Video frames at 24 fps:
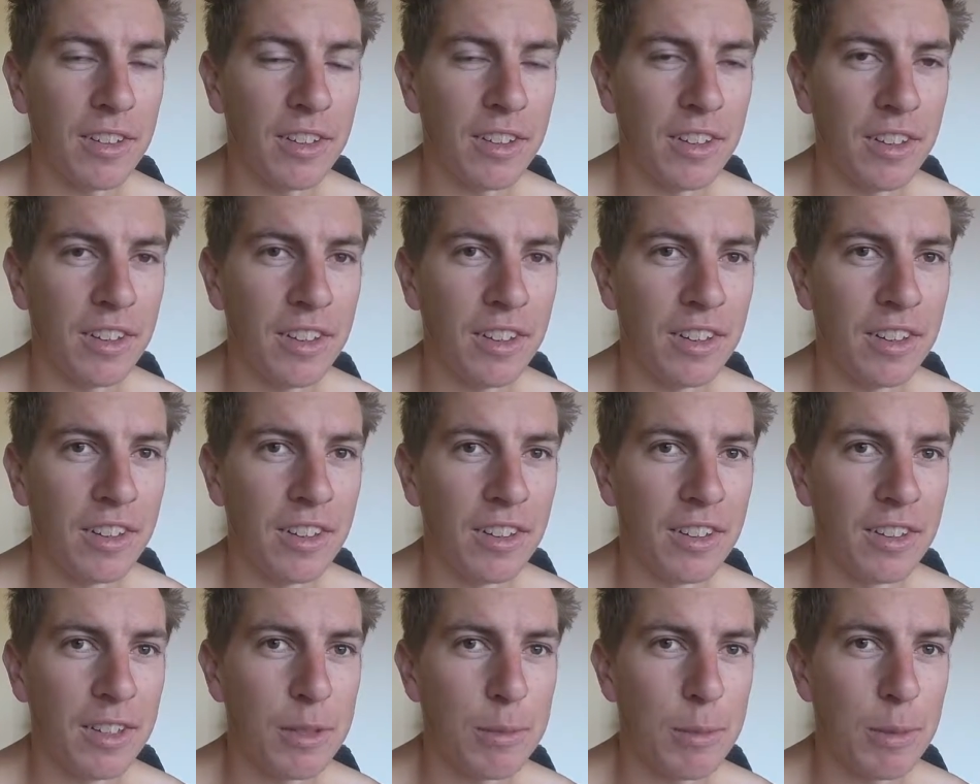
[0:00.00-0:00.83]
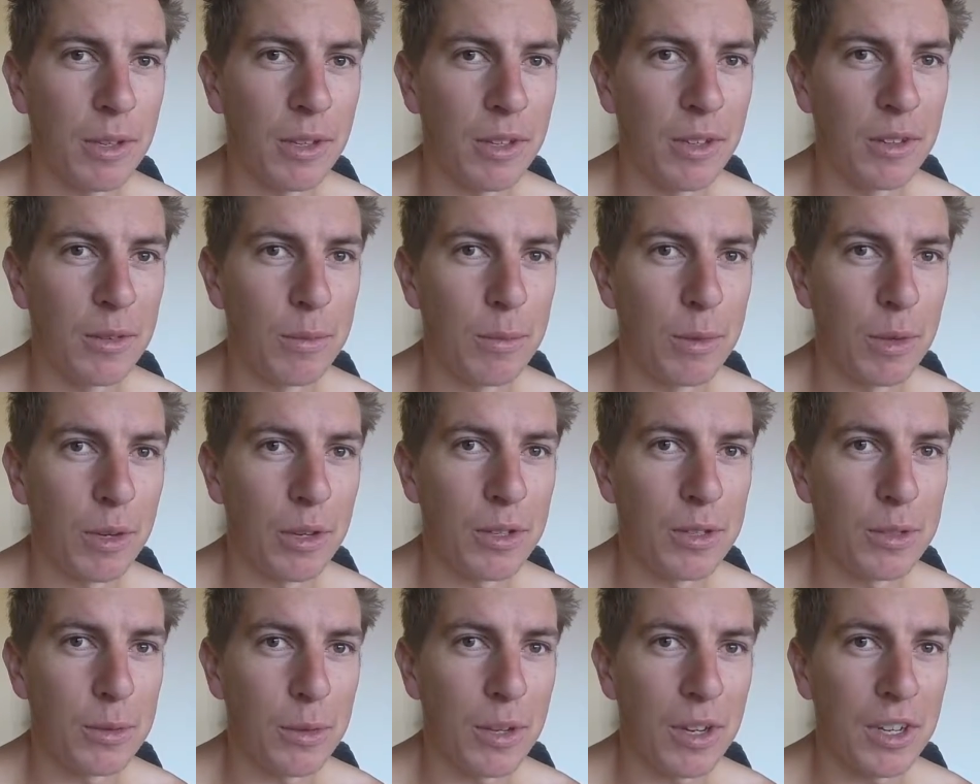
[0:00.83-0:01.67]
and it's been good
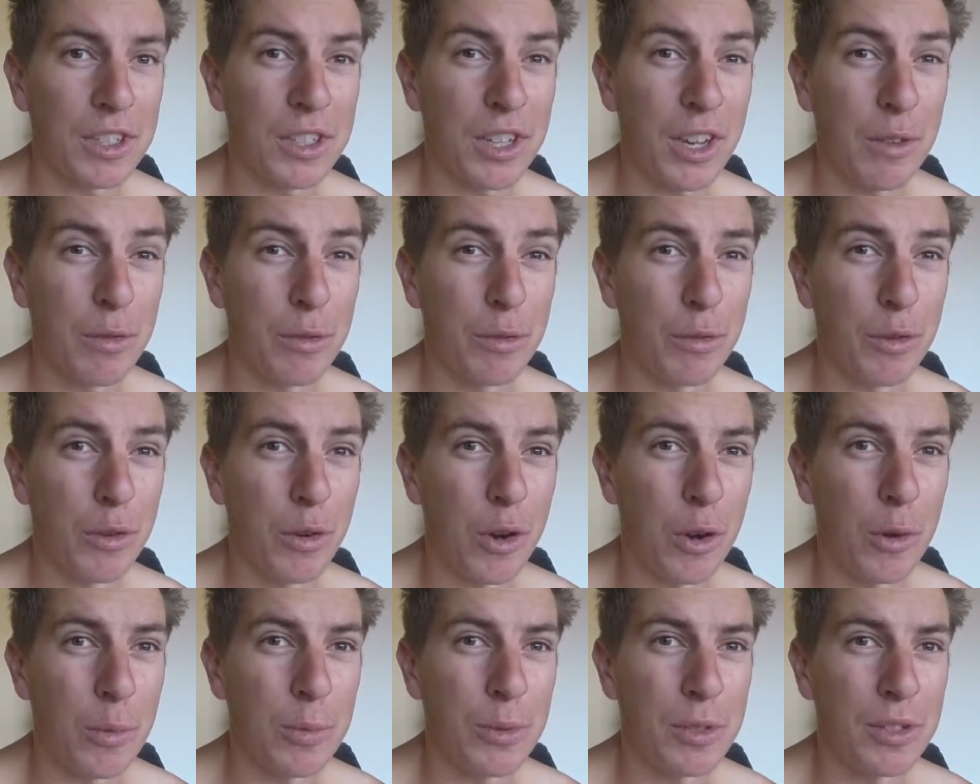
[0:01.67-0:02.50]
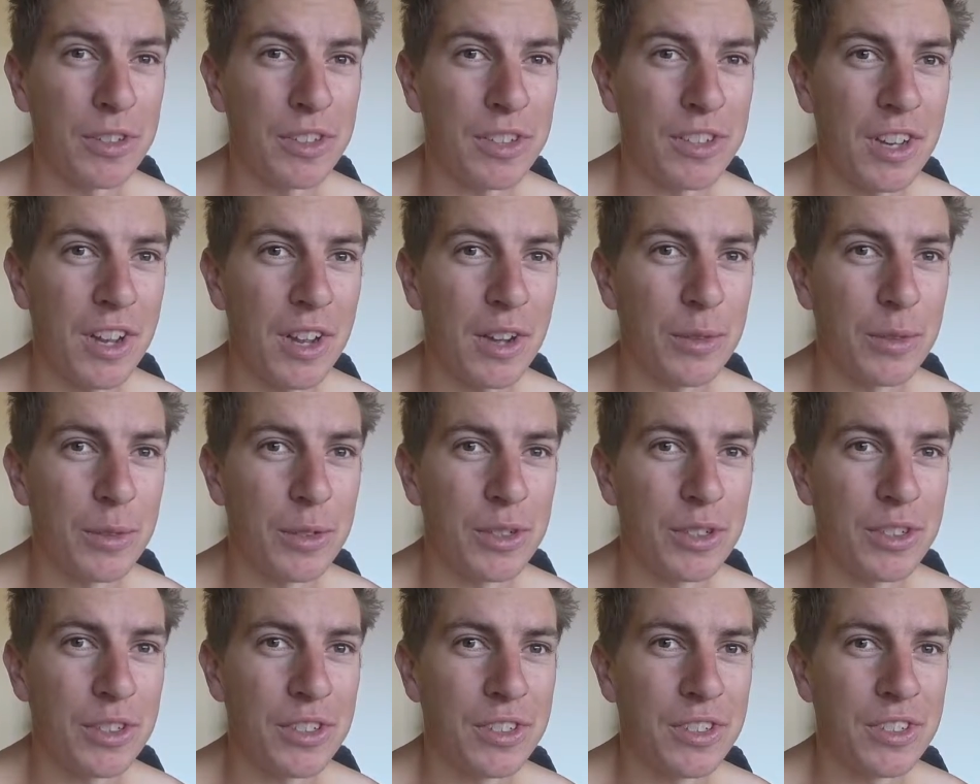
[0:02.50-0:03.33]
because we actually have a few options now,
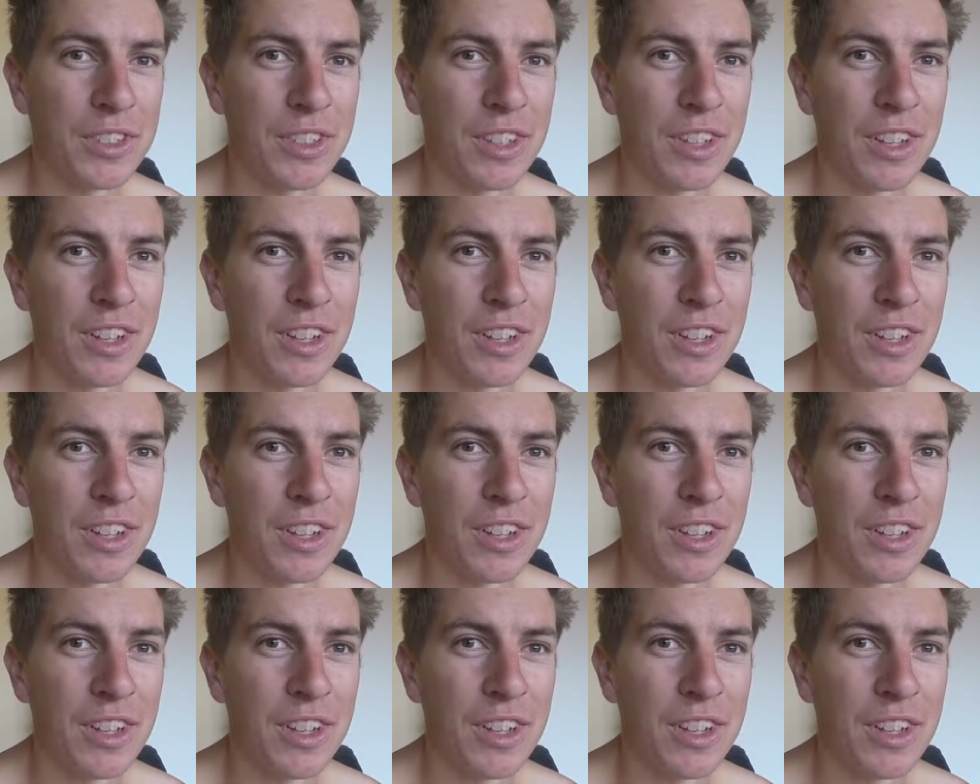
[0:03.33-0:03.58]
which is